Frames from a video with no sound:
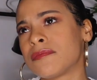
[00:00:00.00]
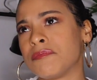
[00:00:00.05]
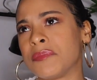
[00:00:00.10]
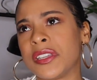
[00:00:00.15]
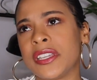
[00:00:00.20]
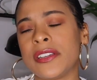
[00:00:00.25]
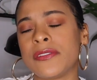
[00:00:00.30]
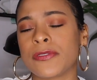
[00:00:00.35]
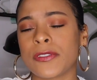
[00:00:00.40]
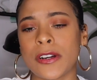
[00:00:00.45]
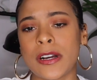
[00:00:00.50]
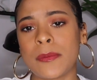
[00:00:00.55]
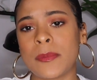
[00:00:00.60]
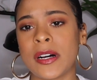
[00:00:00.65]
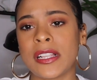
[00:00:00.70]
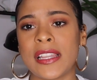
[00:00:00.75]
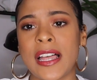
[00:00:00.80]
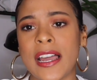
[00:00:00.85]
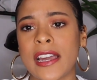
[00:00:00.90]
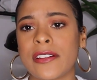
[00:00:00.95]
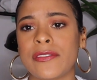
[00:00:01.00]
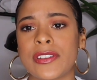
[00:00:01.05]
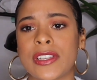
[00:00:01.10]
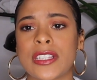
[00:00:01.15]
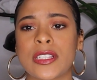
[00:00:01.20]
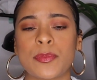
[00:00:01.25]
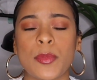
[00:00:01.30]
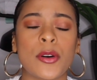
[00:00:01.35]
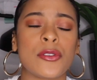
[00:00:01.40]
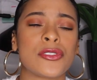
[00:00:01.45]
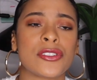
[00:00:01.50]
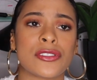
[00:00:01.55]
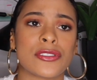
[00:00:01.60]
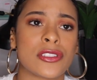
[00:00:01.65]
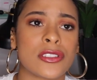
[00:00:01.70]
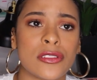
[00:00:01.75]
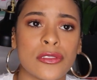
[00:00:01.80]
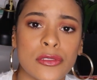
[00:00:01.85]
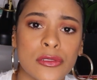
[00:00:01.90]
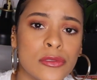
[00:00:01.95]
be from a lack of exposure
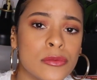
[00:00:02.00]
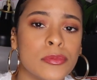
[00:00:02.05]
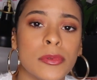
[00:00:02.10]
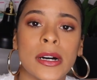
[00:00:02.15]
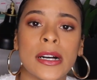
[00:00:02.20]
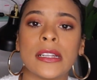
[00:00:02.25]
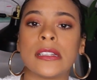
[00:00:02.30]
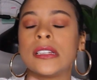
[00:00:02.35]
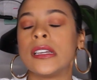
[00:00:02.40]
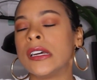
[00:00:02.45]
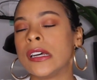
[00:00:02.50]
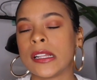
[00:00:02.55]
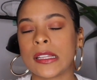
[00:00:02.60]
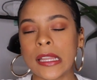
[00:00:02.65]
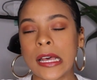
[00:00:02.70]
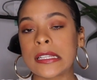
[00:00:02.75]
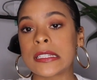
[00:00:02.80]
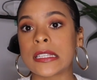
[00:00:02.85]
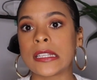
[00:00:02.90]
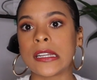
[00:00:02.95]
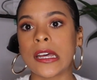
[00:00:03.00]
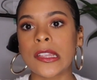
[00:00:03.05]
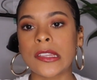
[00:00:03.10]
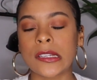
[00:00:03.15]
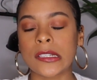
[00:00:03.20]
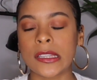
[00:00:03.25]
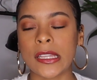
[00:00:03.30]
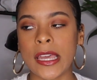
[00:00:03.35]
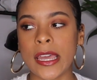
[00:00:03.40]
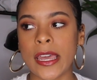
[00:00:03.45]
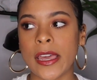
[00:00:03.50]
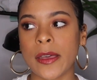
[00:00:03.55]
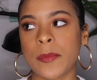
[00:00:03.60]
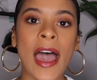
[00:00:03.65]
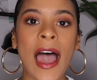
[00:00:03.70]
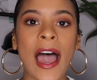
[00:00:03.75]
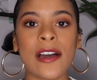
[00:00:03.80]
too, but that's another thing.